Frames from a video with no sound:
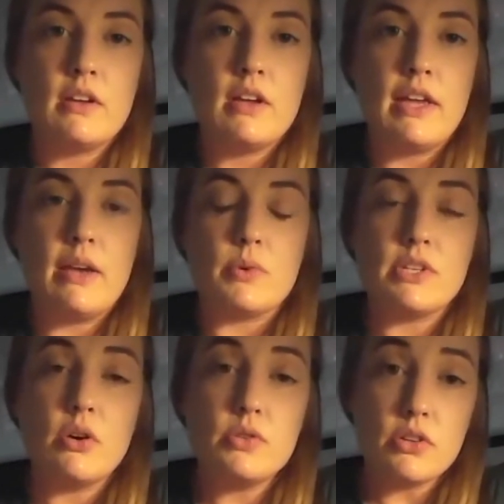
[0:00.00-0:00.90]
it was
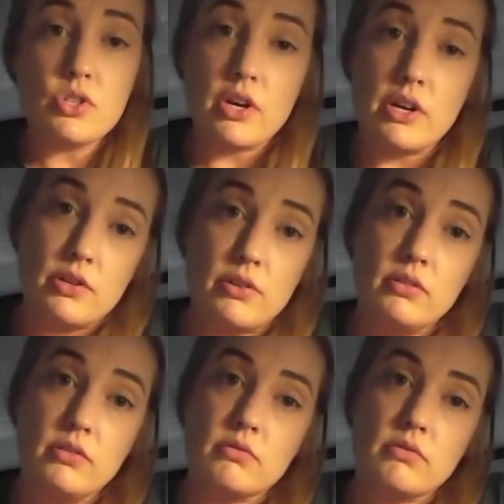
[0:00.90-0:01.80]
Hotel Trundle,
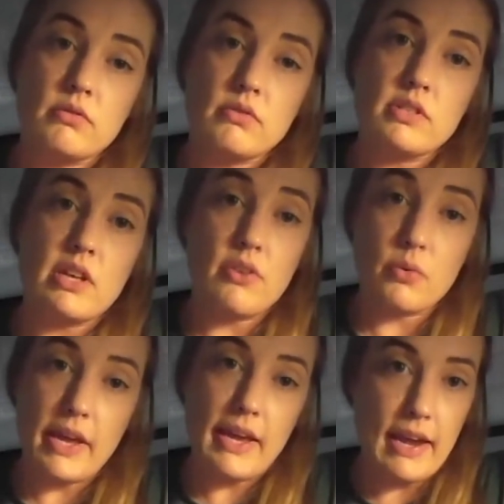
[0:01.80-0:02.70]
Southern
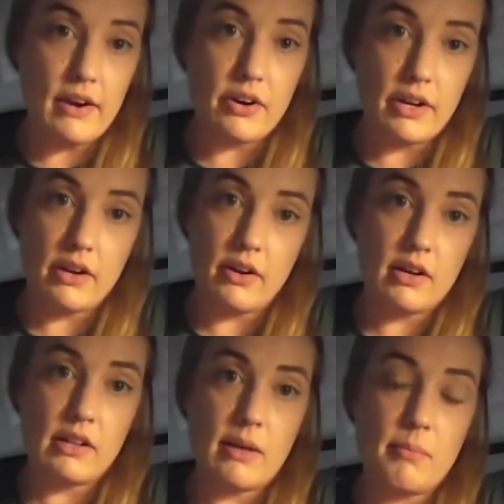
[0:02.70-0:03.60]
Way Catering here in
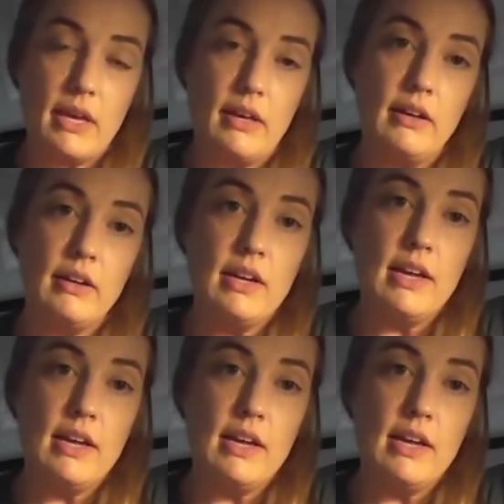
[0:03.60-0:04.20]
Columbia,